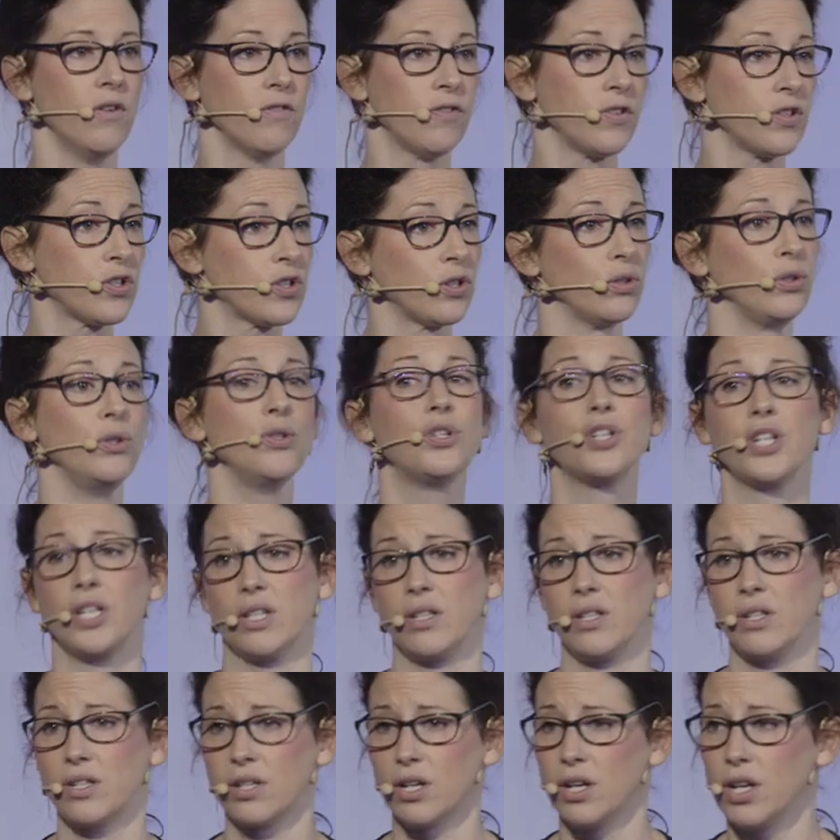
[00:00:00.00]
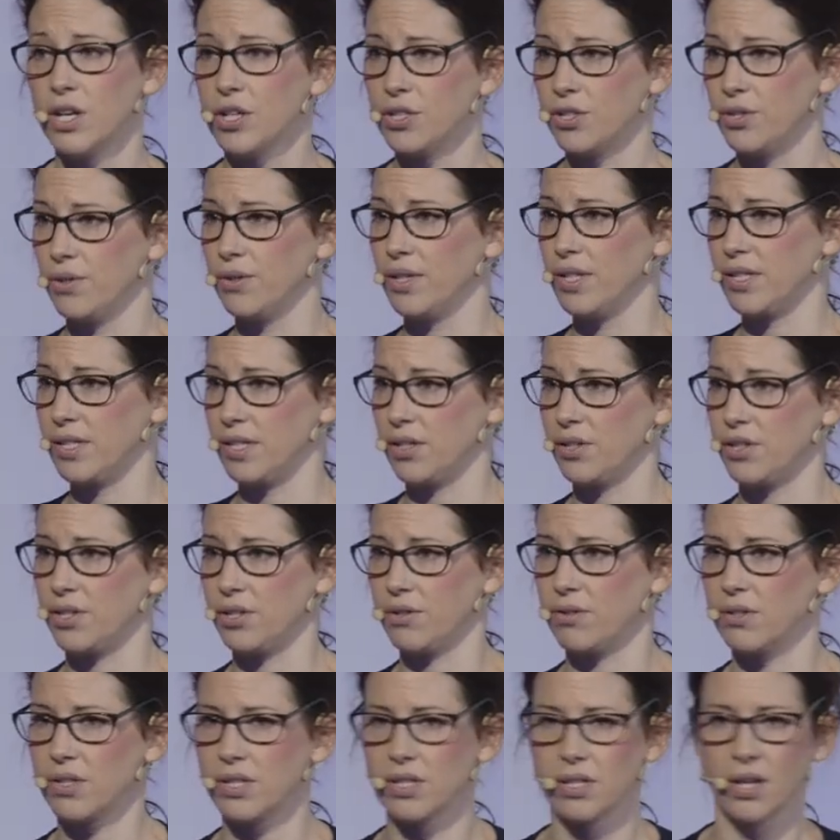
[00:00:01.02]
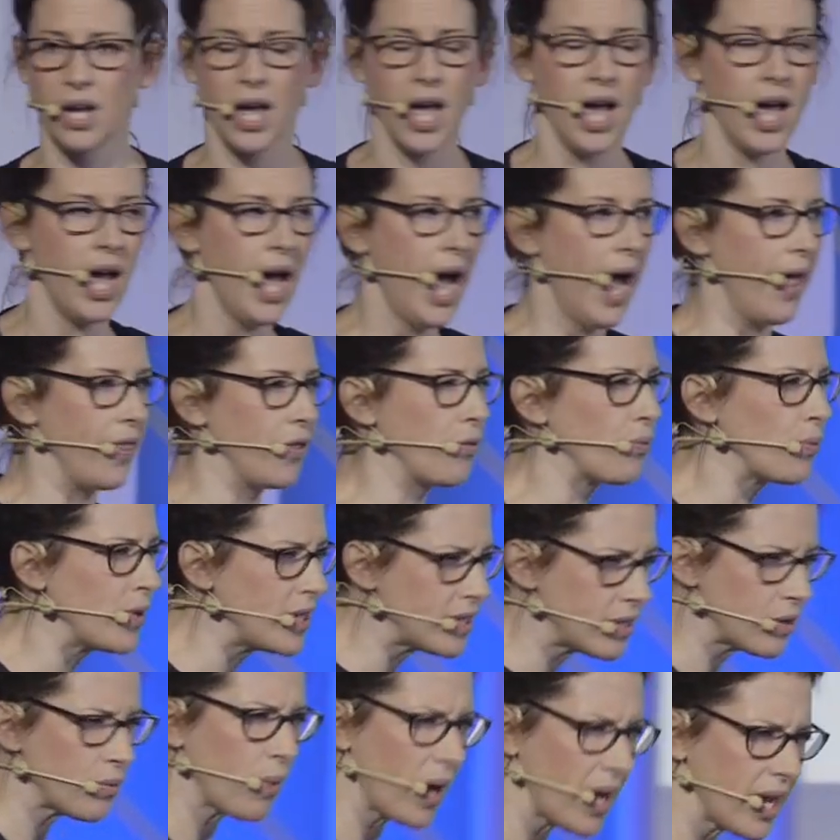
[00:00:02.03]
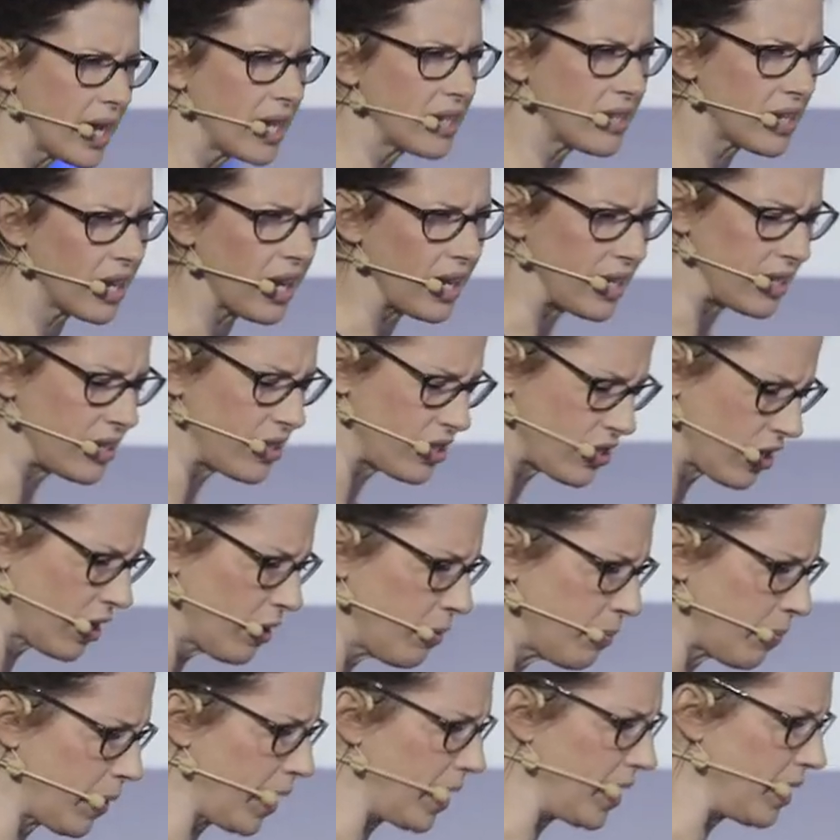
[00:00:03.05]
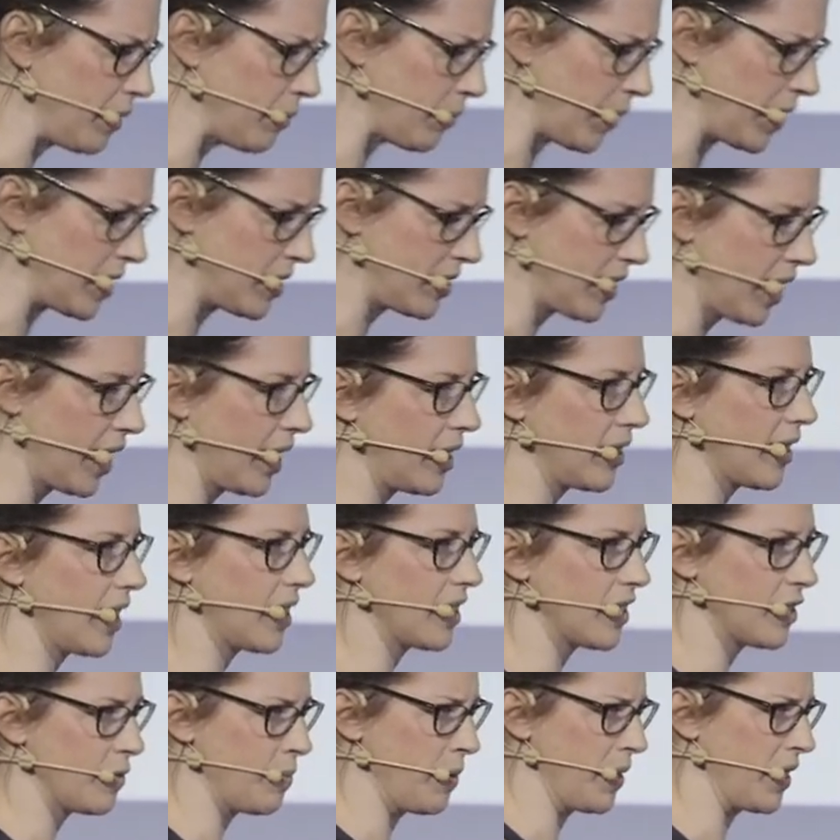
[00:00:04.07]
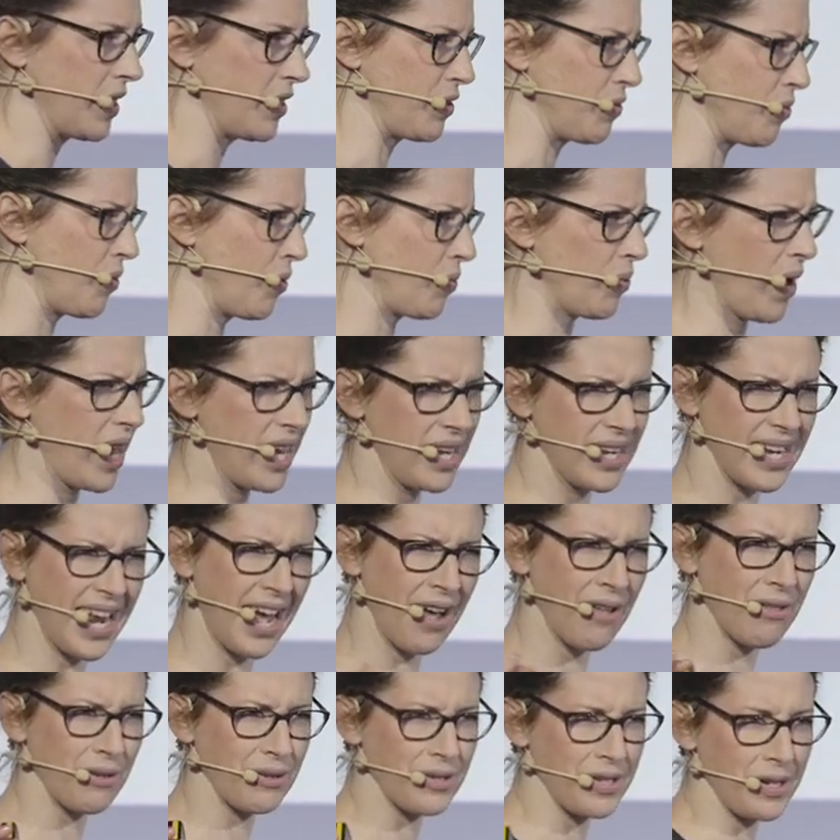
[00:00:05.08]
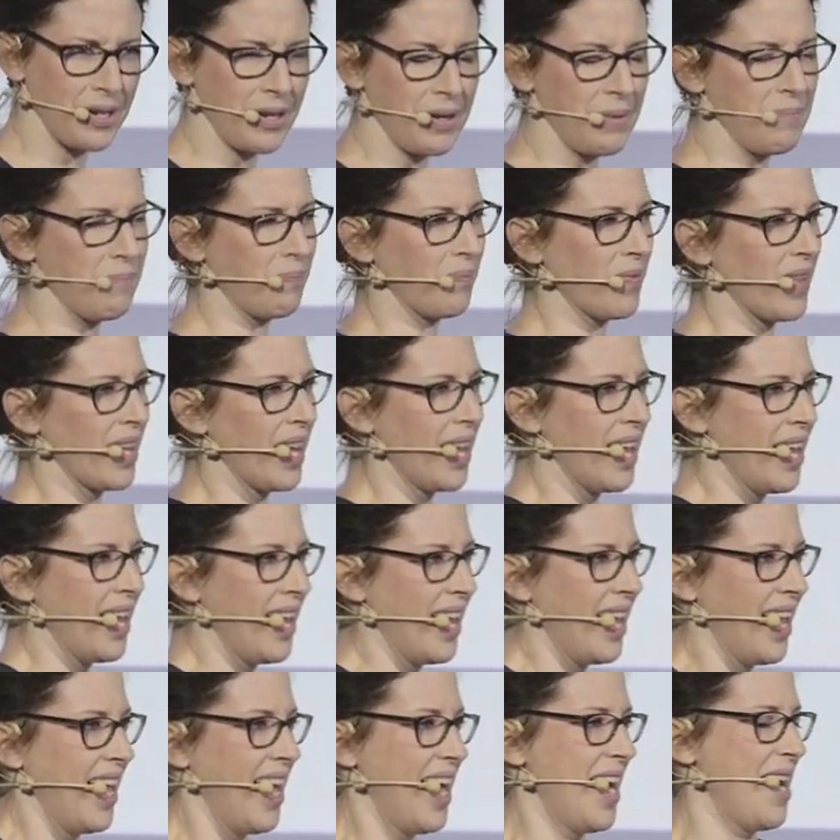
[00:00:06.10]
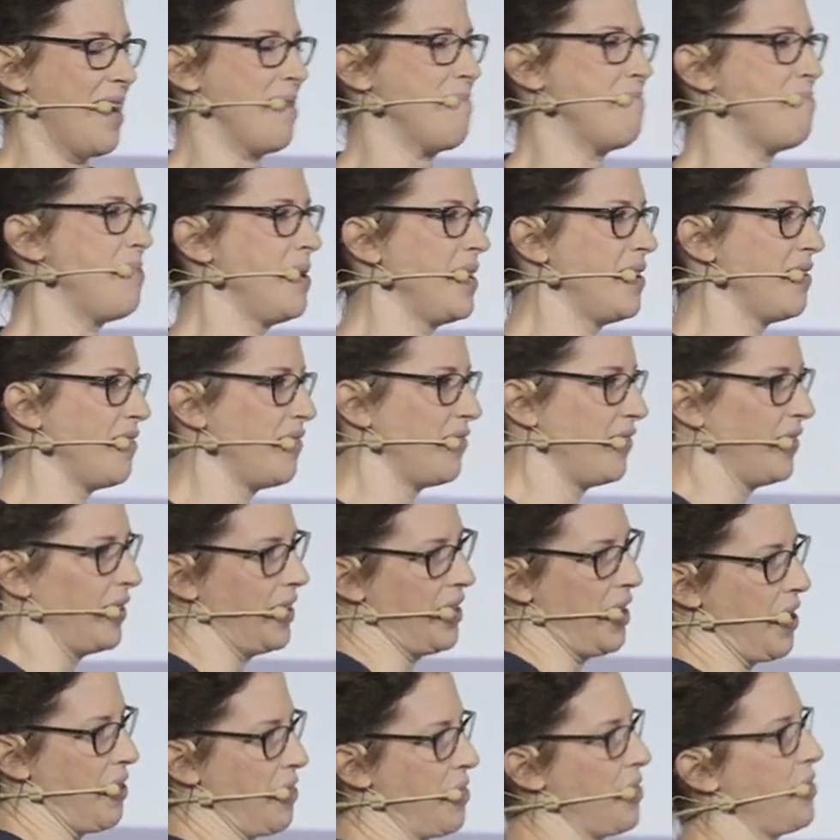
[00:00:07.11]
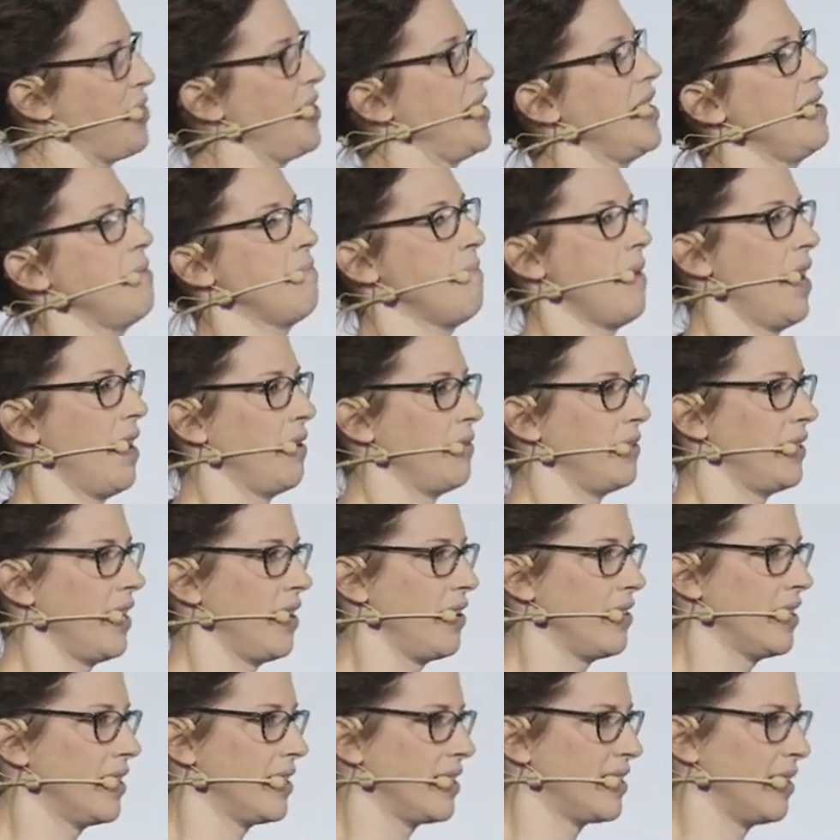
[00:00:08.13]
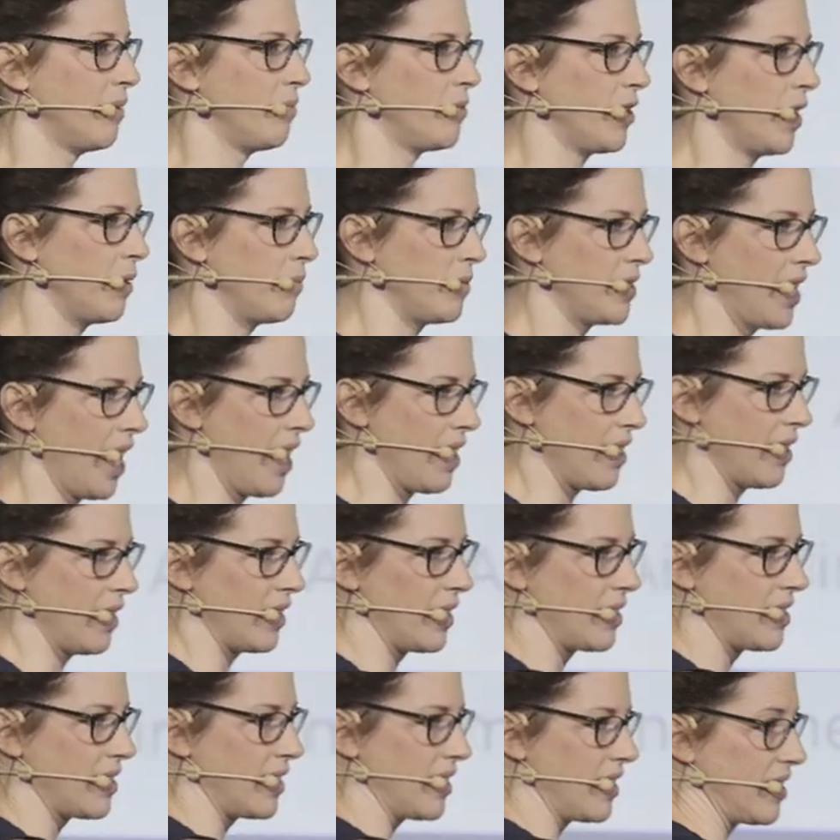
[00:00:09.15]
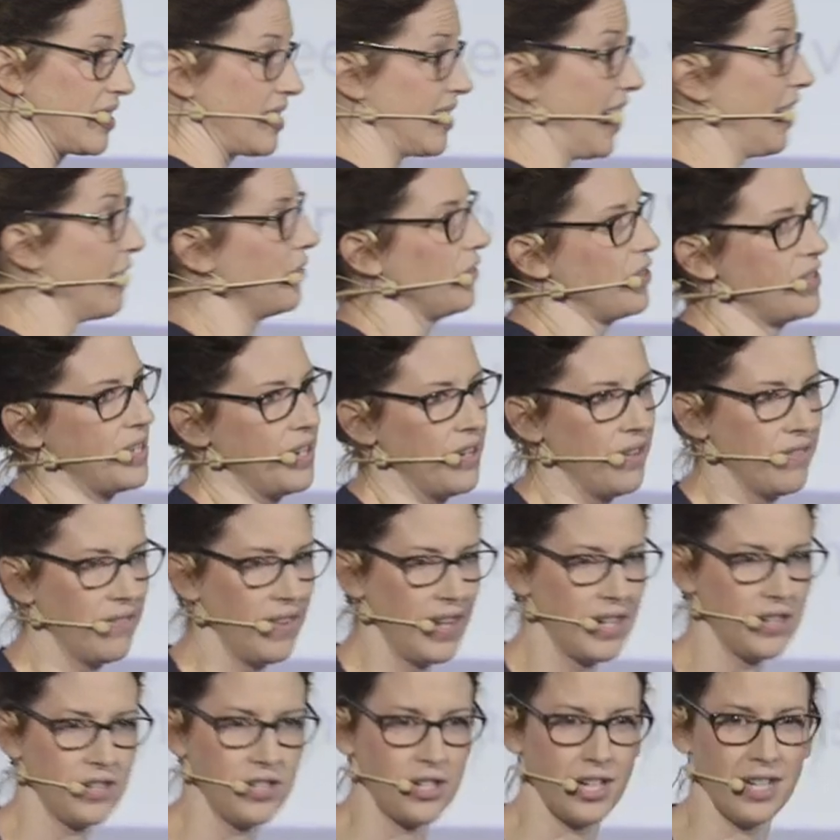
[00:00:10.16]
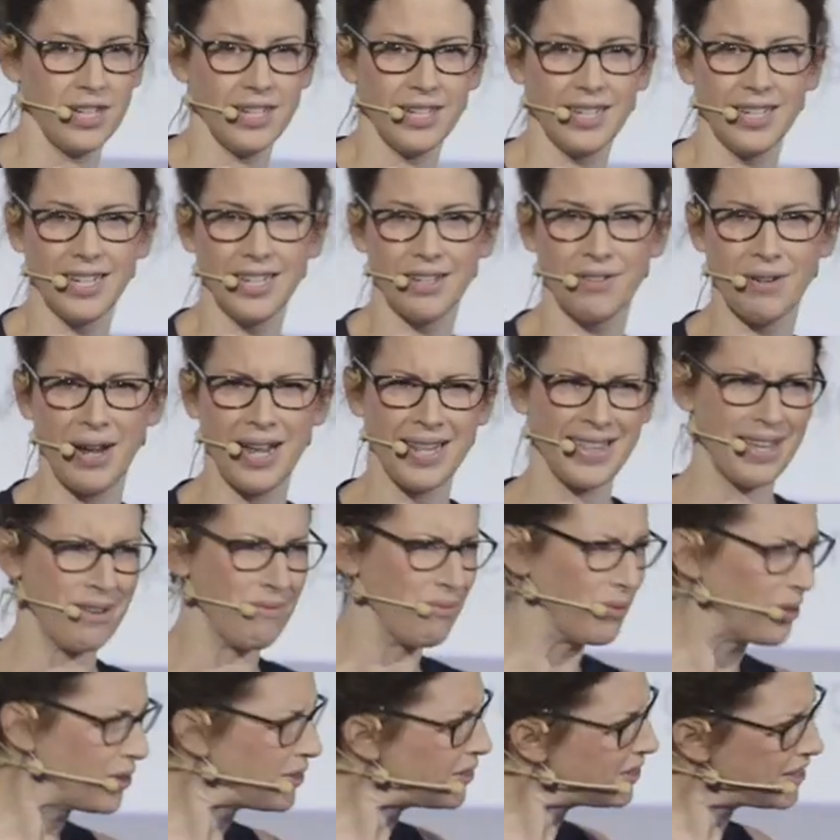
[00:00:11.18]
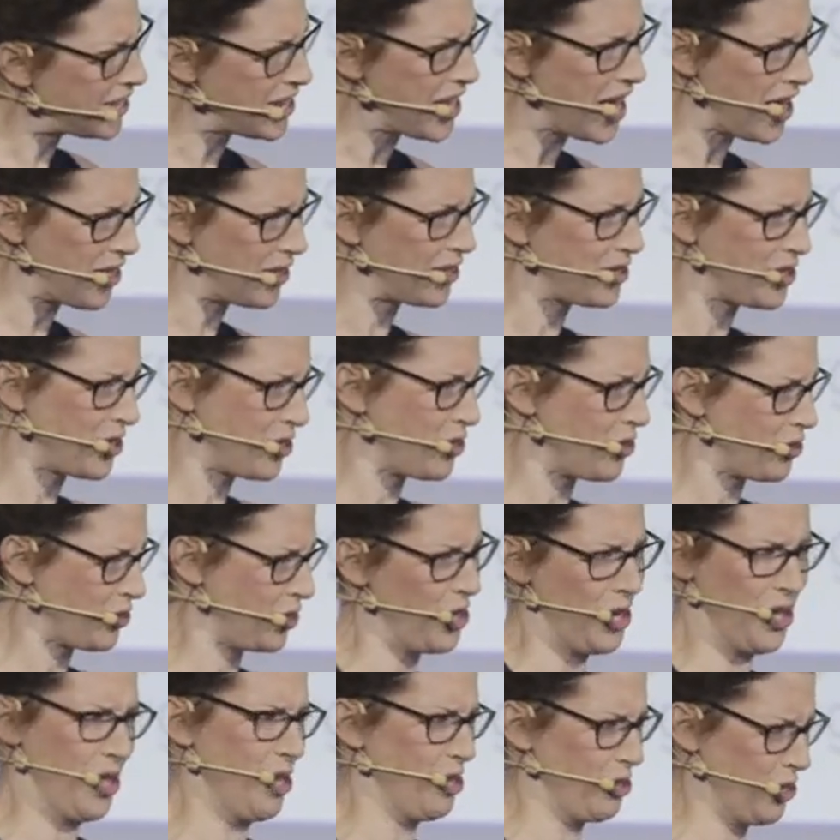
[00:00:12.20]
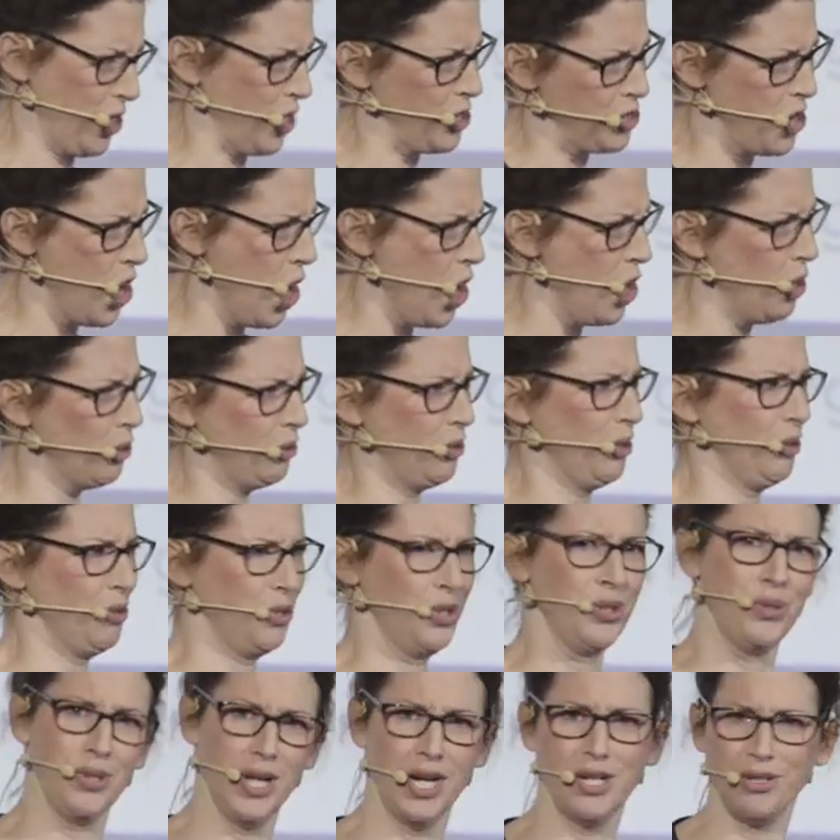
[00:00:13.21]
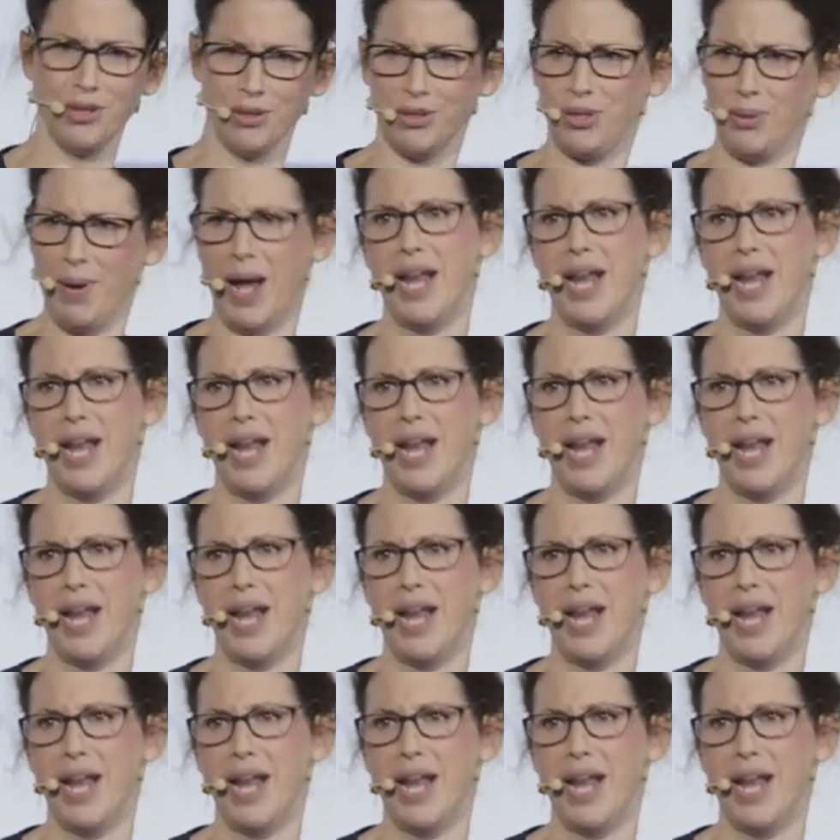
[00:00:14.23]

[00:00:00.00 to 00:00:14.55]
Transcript: for solutions to these issues. And the reason why I, I start by, by saying that is because right now there's a a bit of a, a, theme out there that sometimes ethics stifles innovation, right? That we're the ethicists are sitting there saying, "No, don't do that. Don't do